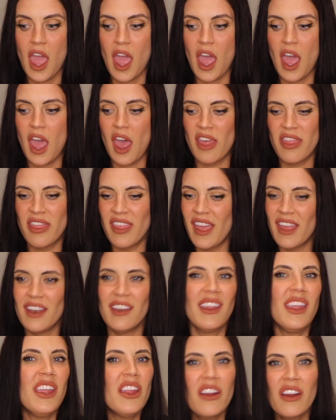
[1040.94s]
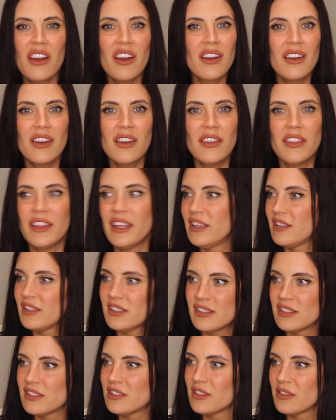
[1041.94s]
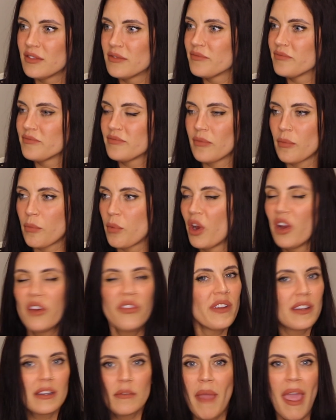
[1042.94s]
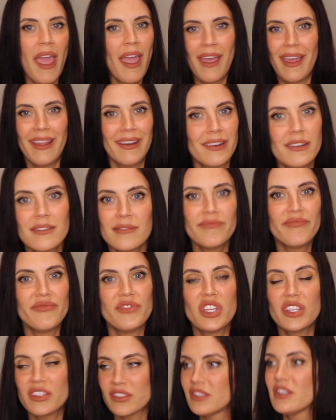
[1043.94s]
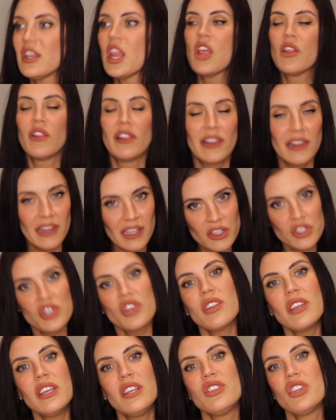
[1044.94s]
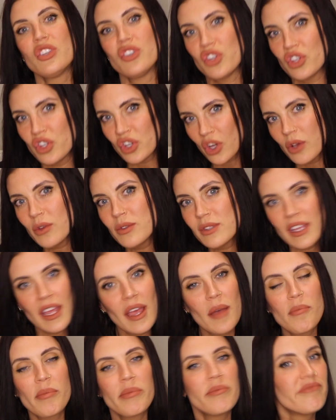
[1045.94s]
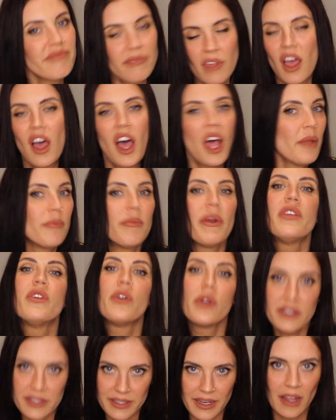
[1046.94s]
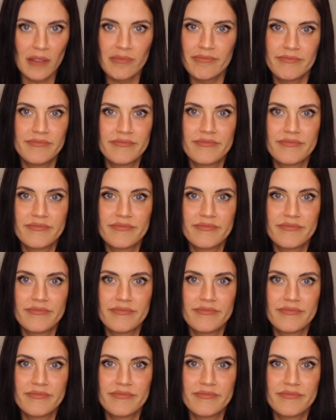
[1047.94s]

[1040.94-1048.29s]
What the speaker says: And then here this perfect man just literally just shows up on my doorstep.